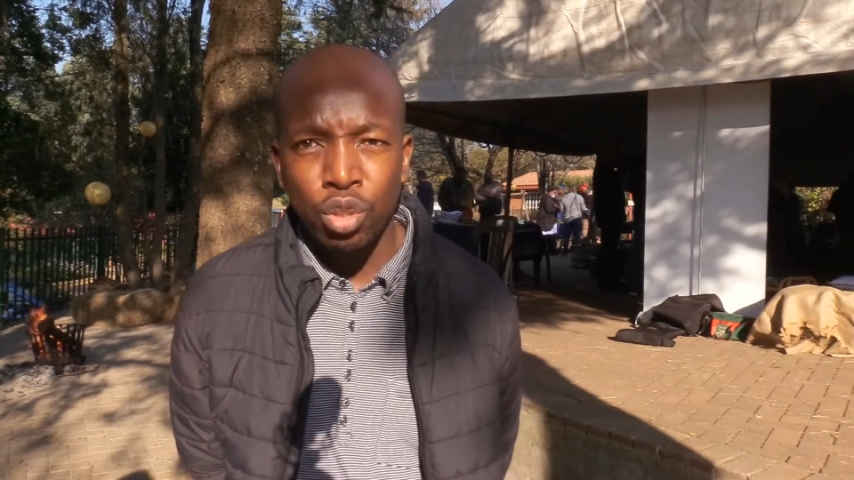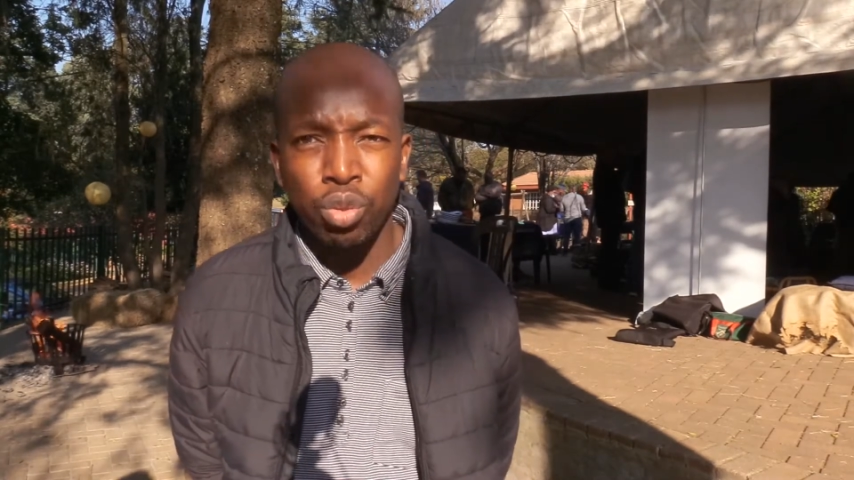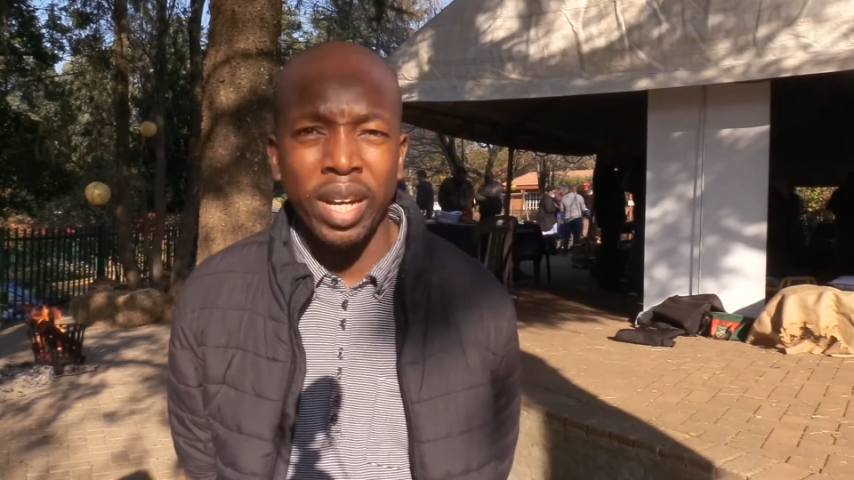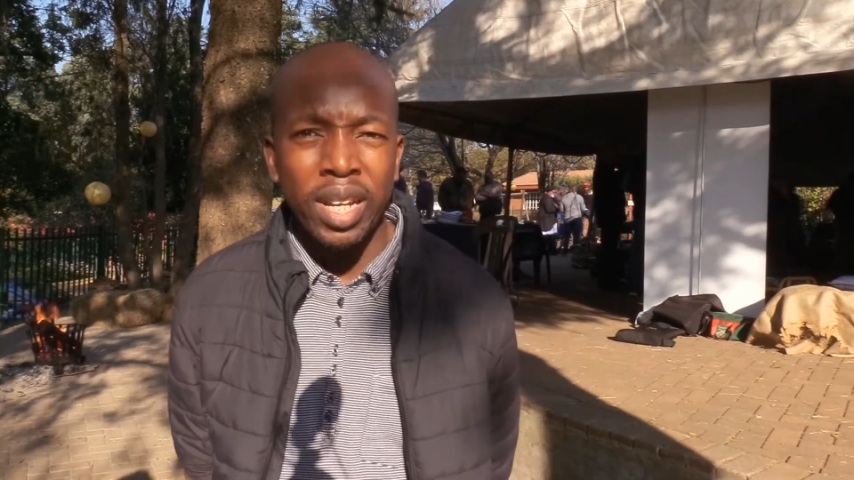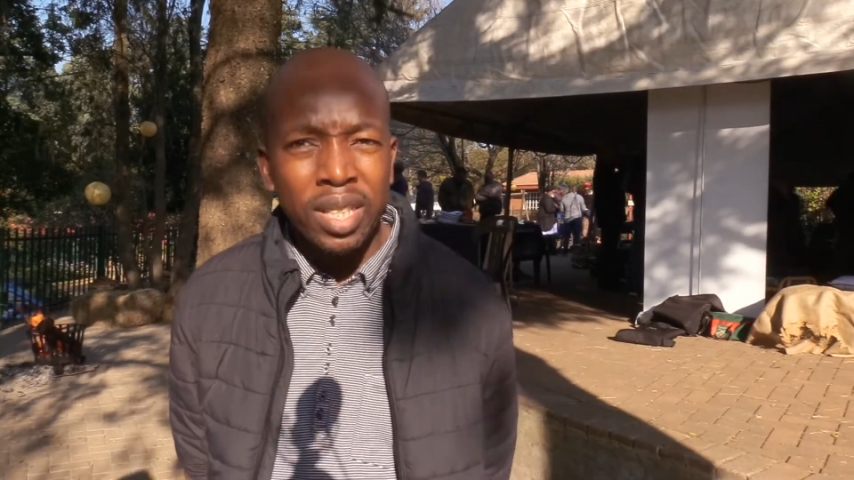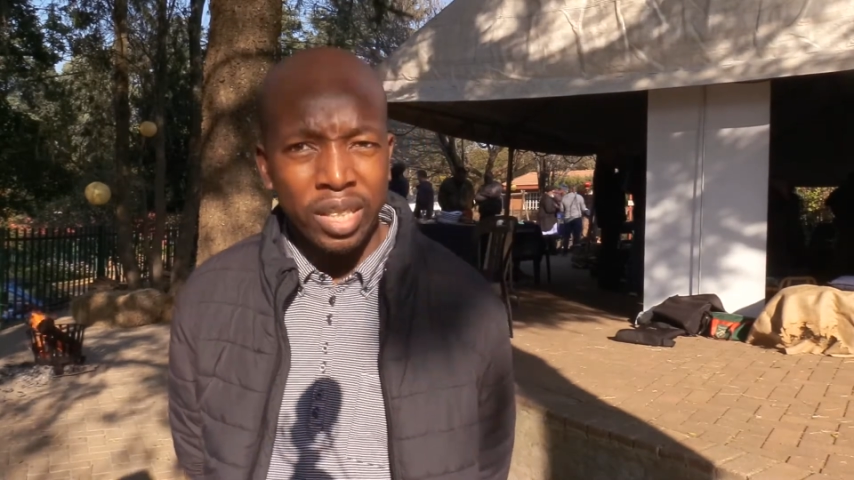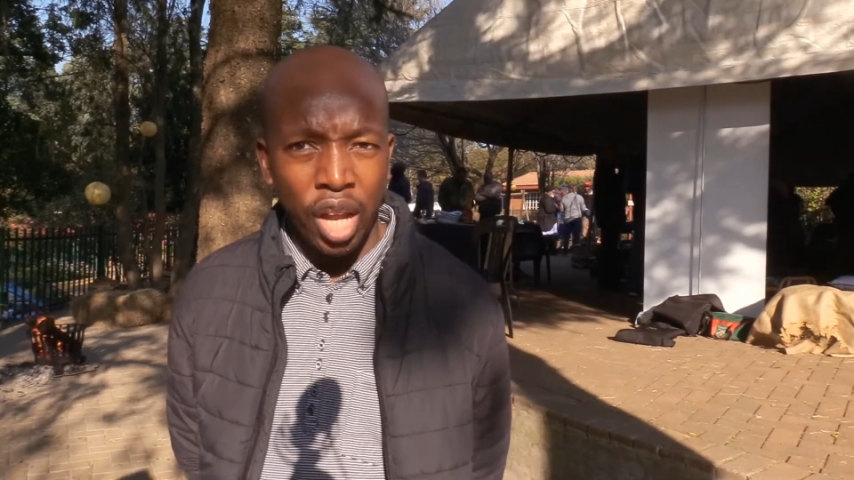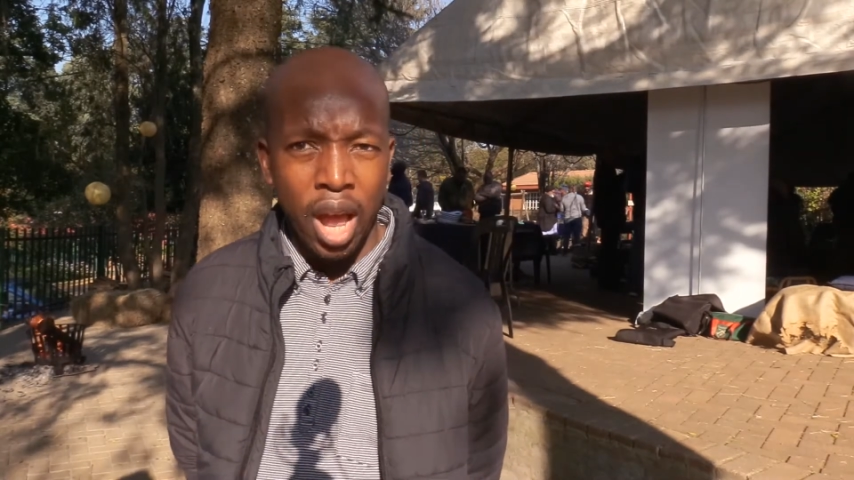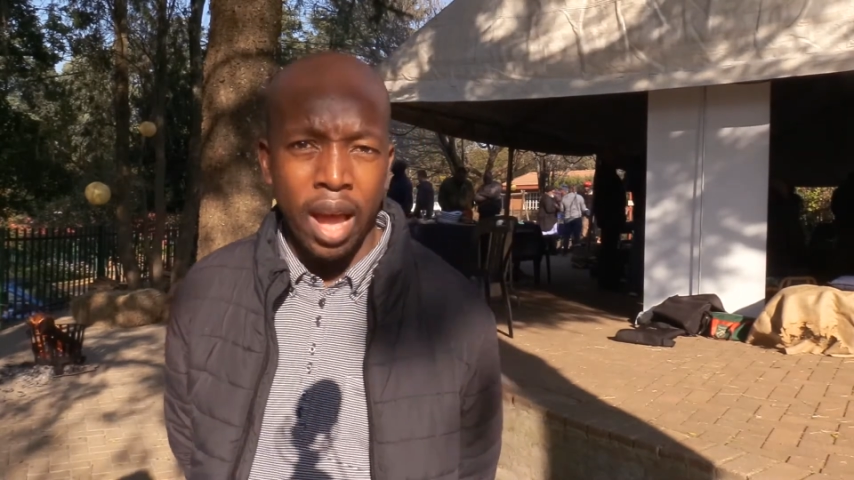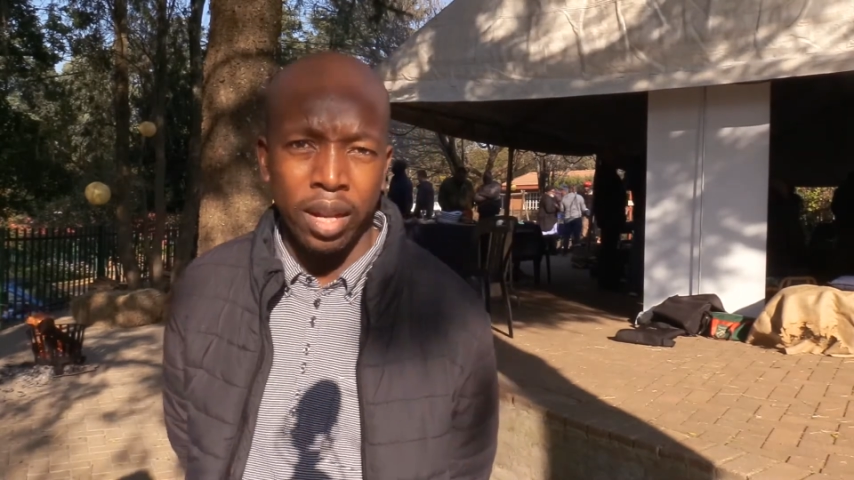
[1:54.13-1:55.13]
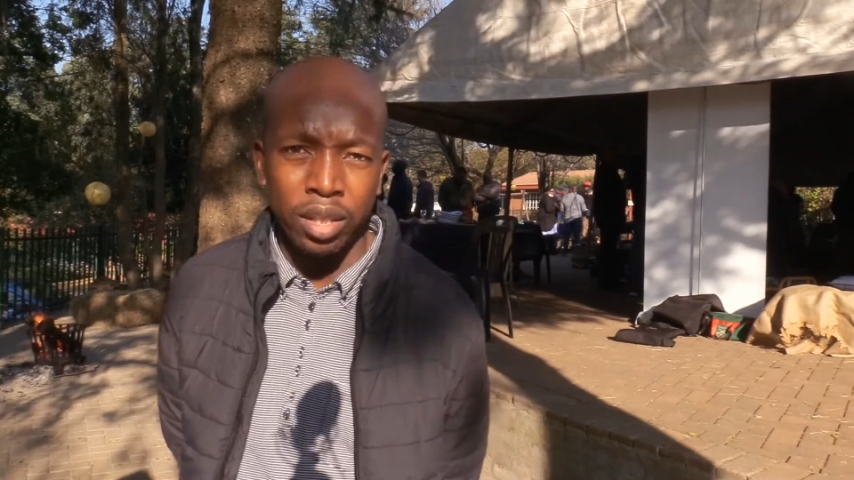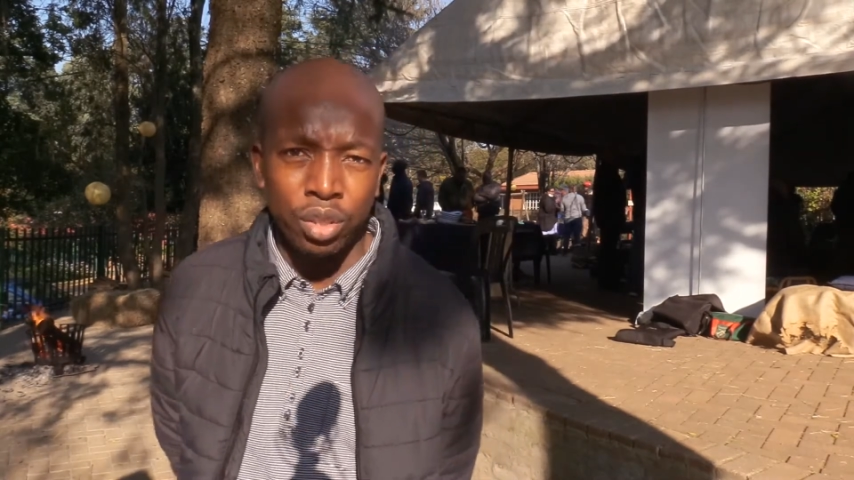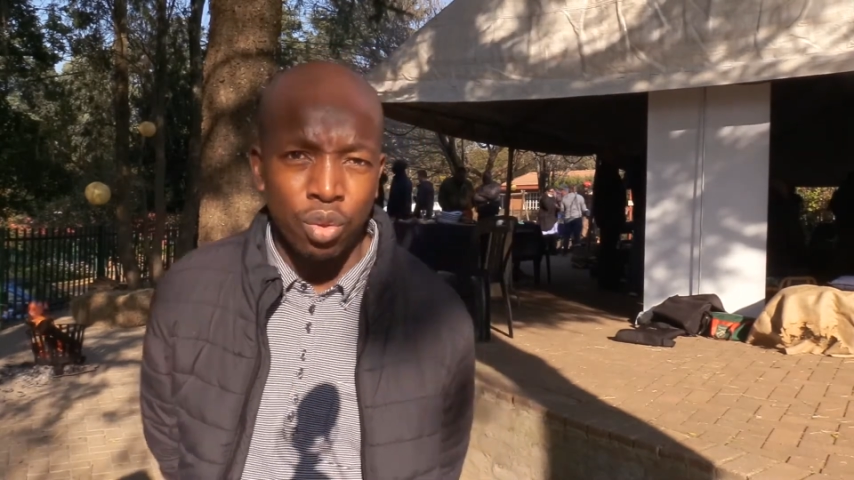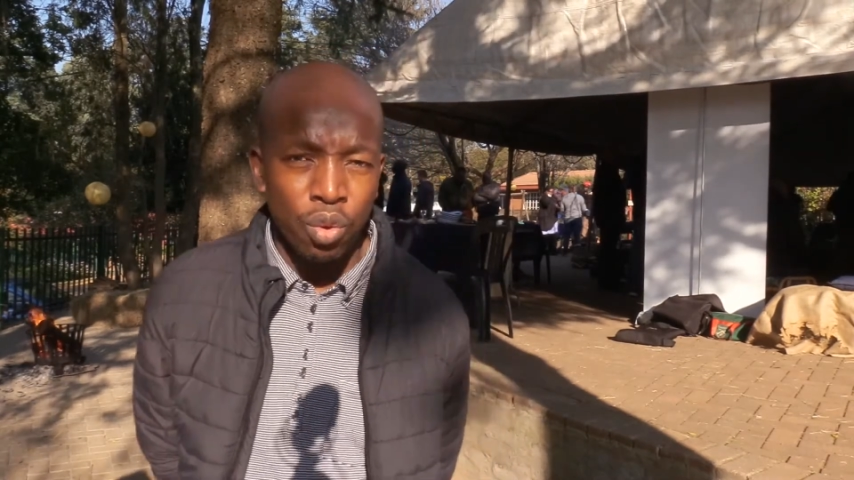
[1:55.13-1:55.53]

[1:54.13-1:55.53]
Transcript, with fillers: to raise a child.